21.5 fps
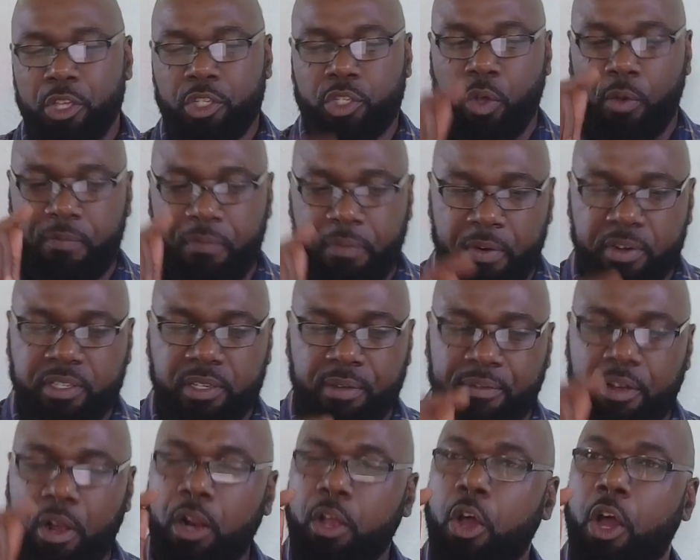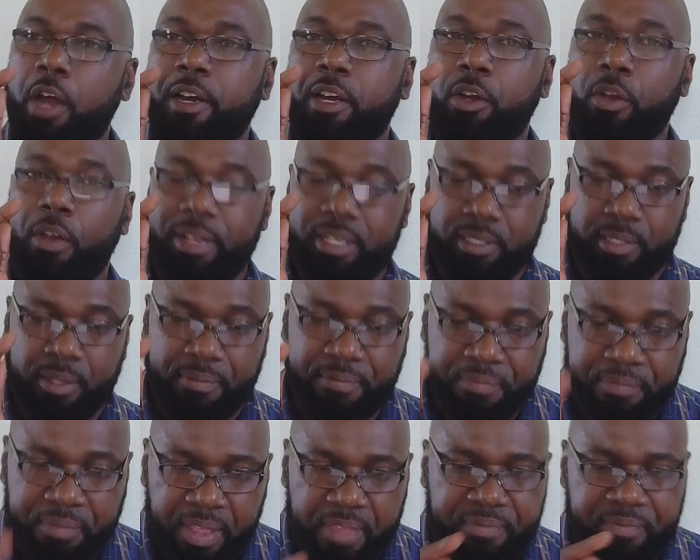So first of all, God anoints the
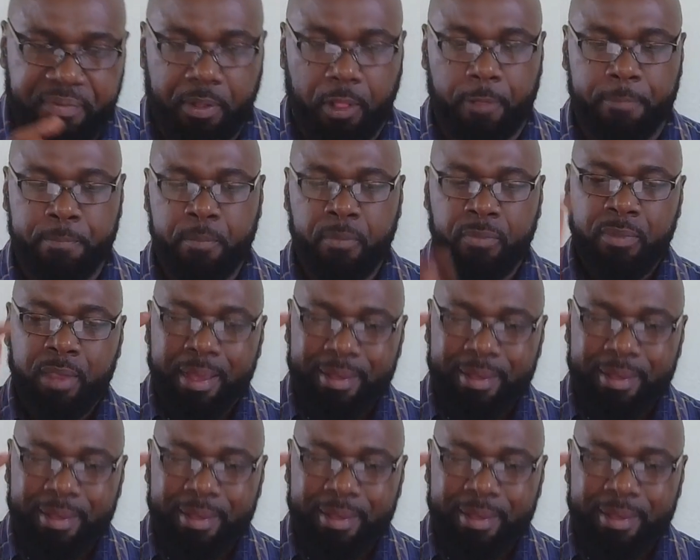faithful.